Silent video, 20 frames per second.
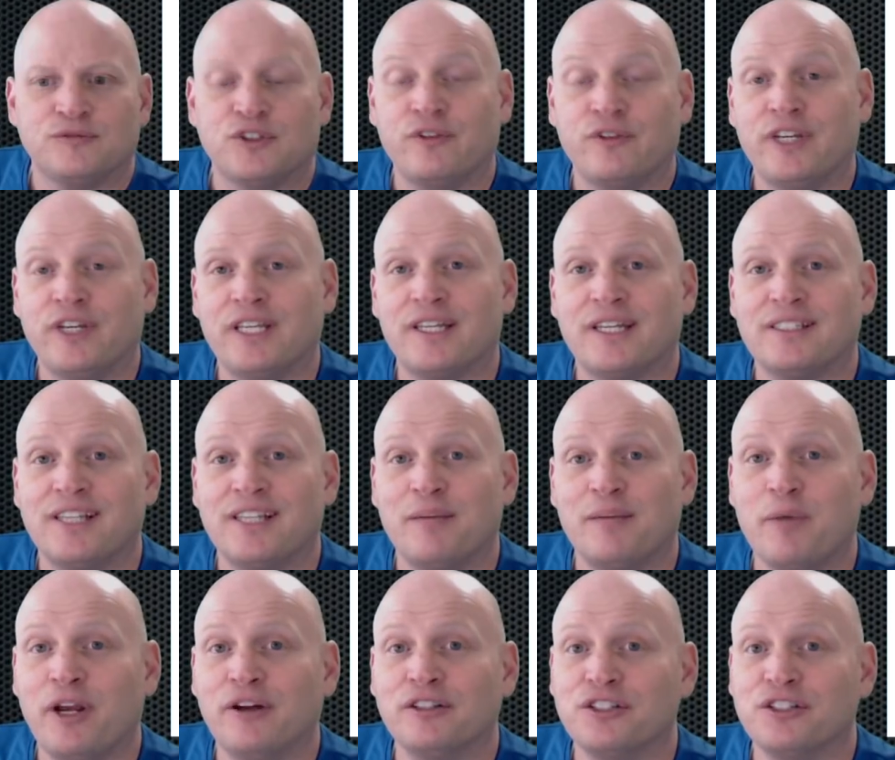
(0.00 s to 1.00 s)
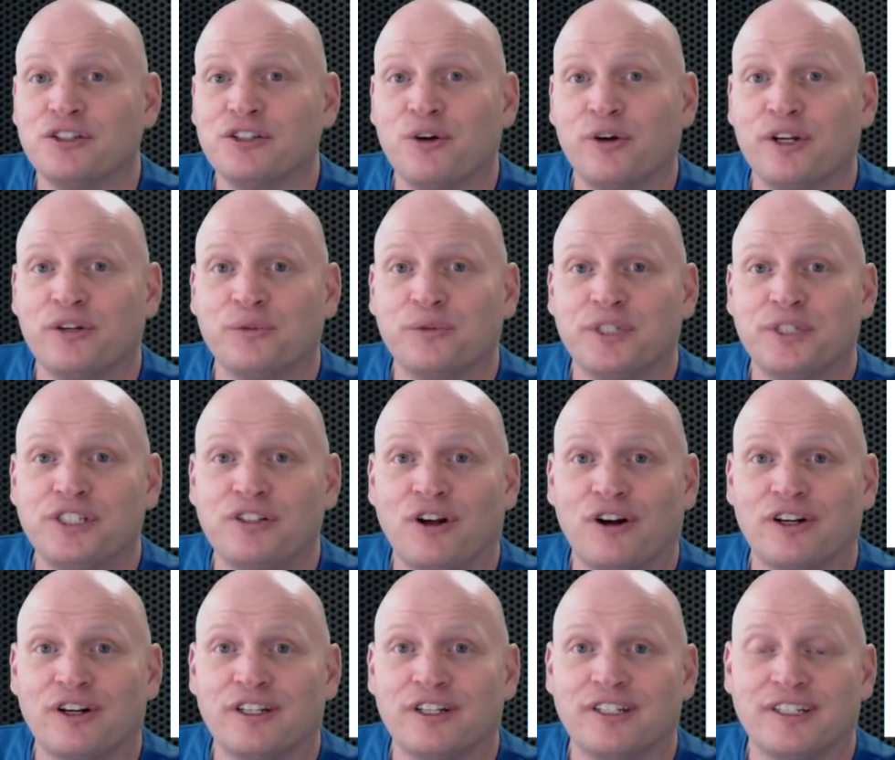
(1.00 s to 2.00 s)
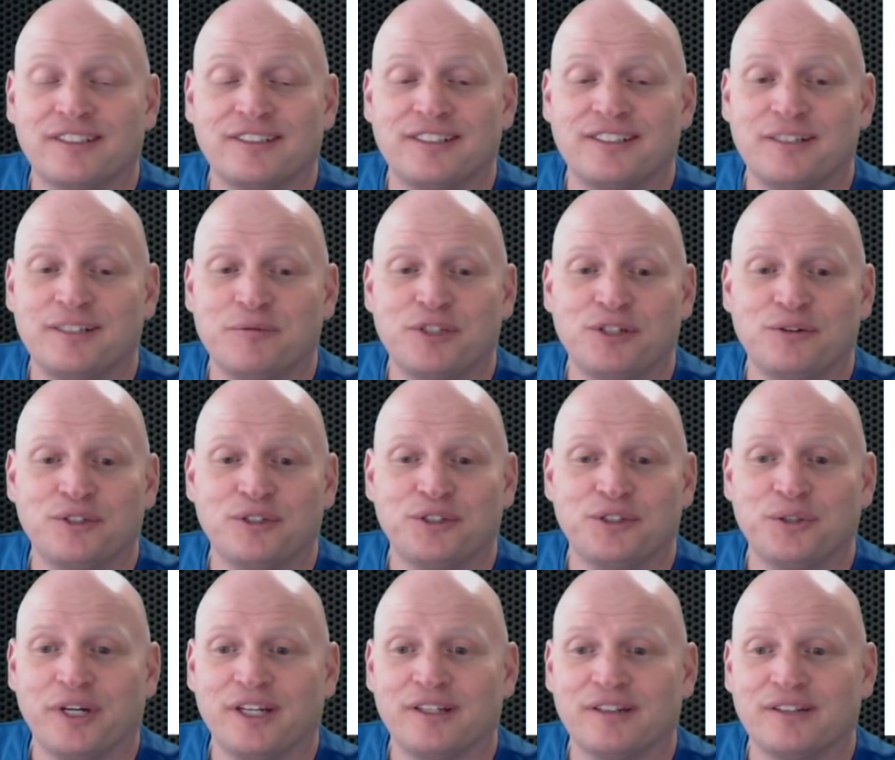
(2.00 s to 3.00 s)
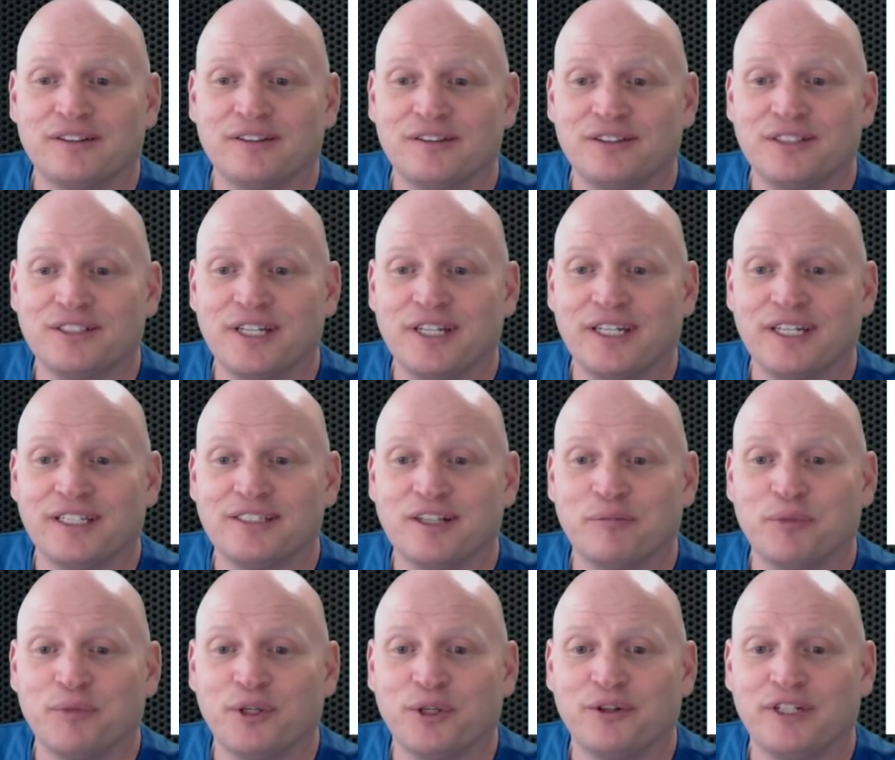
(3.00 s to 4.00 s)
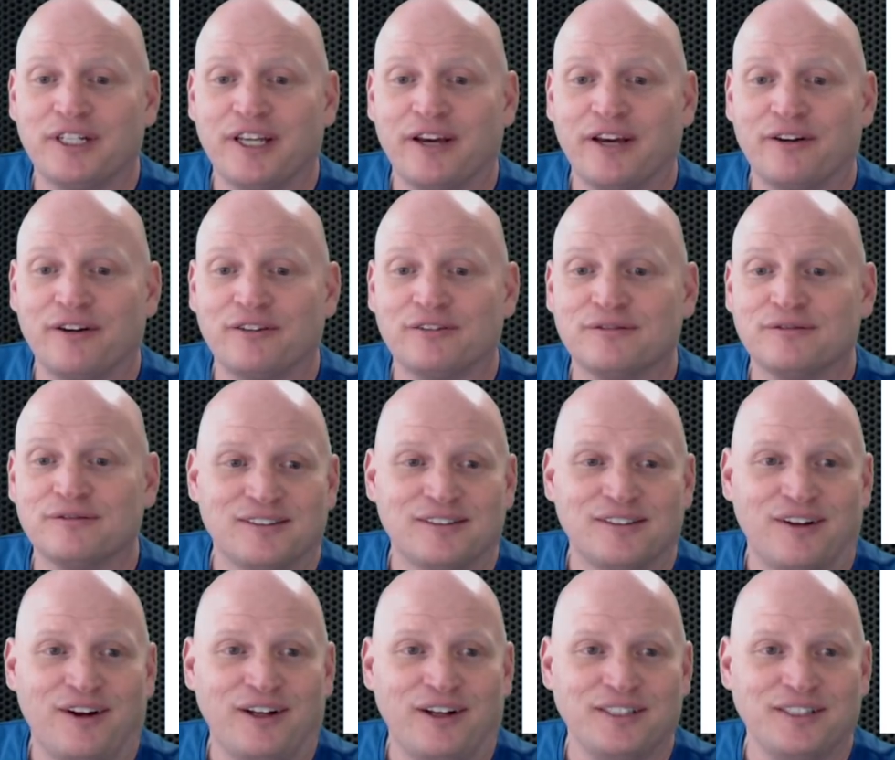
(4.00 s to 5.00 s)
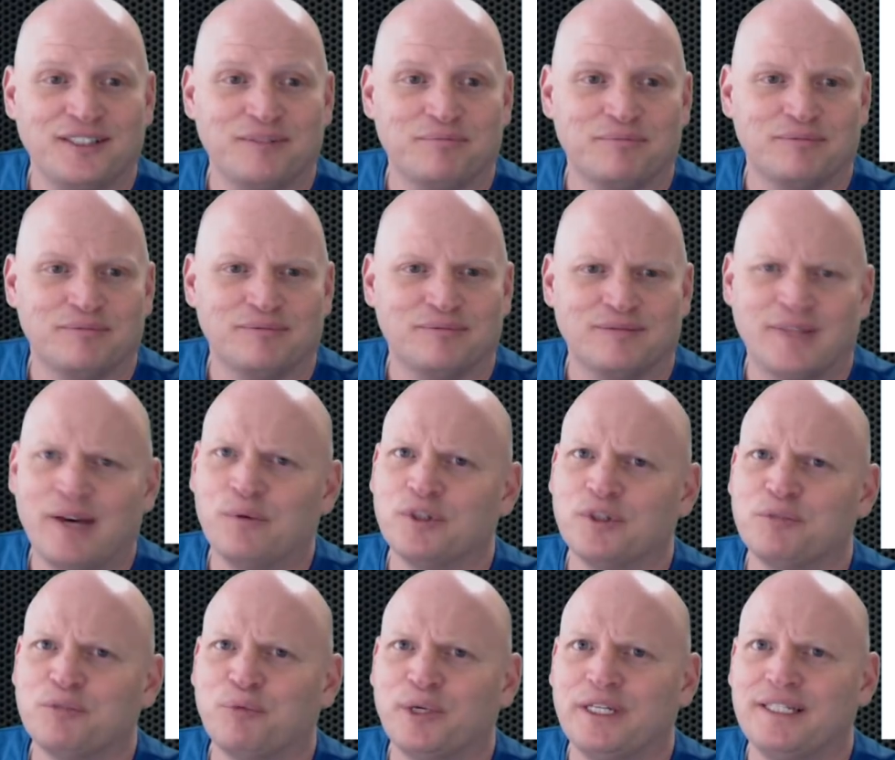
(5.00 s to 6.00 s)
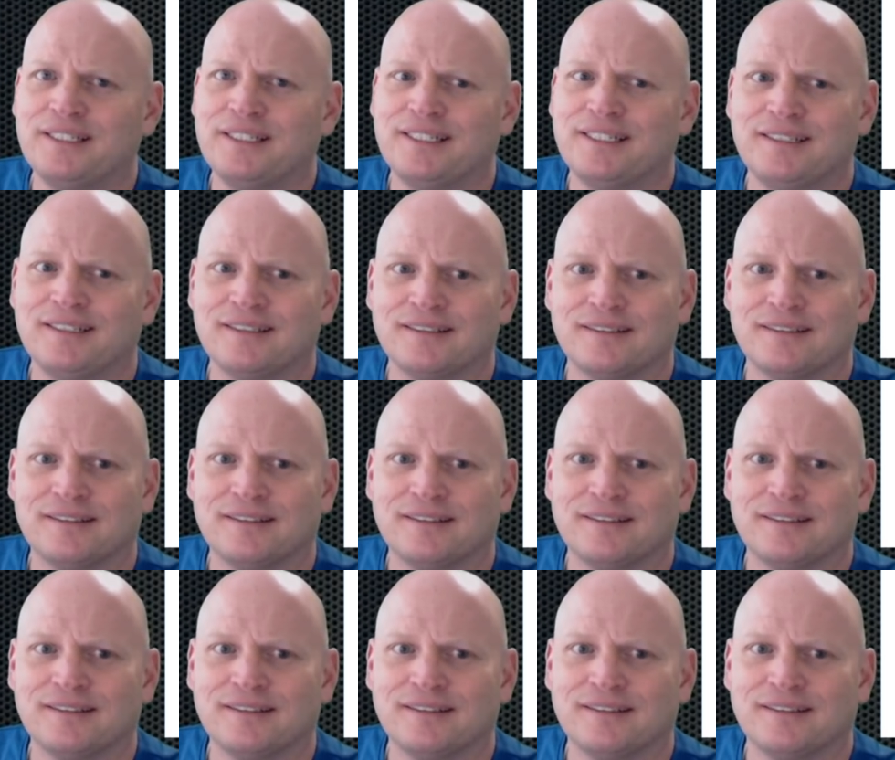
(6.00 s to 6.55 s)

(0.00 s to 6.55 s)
So if you get that same error, just go in and restart and it seems to do the trick. Looks like it's uploading now. Awesome. That was pretty easy.